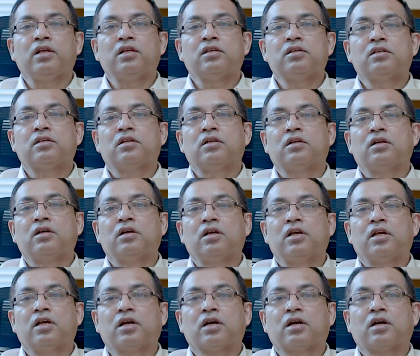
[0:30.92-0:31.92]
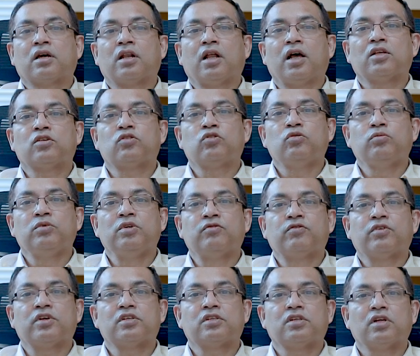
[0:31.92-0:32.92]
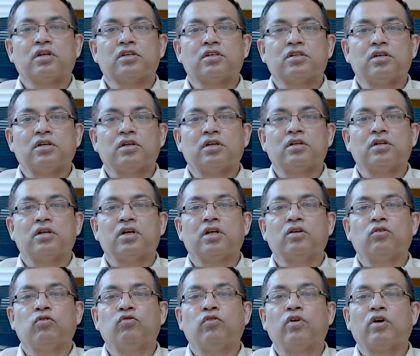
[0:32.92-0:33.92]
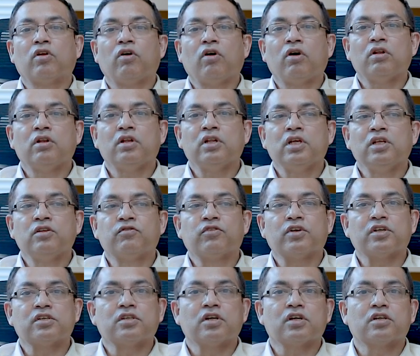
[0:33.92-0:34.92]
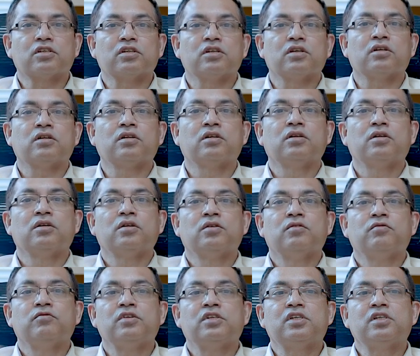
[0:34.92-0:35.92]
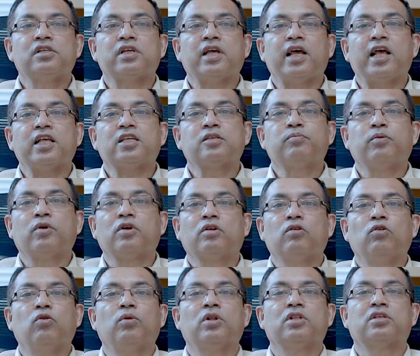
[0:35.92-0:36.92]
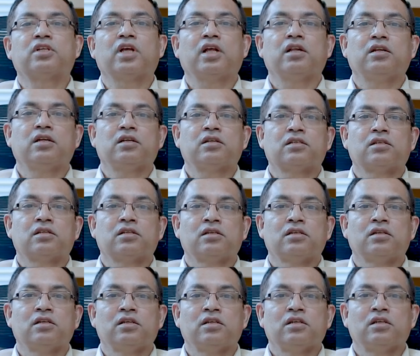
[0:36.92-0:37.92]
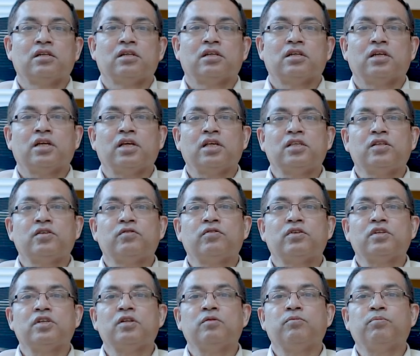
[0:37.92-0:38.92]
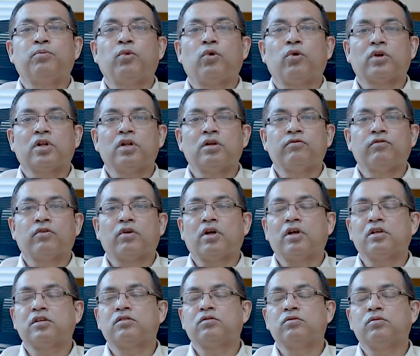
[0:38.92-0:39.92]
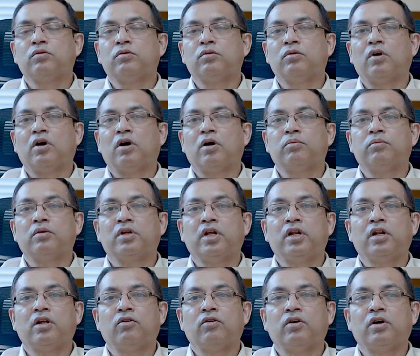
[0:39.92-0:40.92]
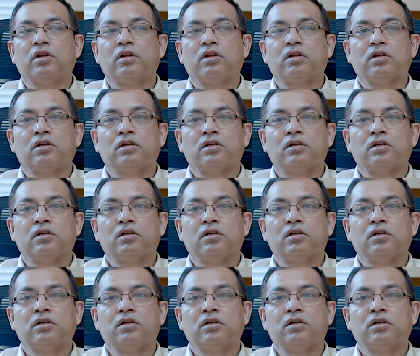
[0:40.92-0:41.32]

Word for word: is a classroom infrastructure and overall infrastructure which is as per global standards. Hence, it was important for us to upgrade our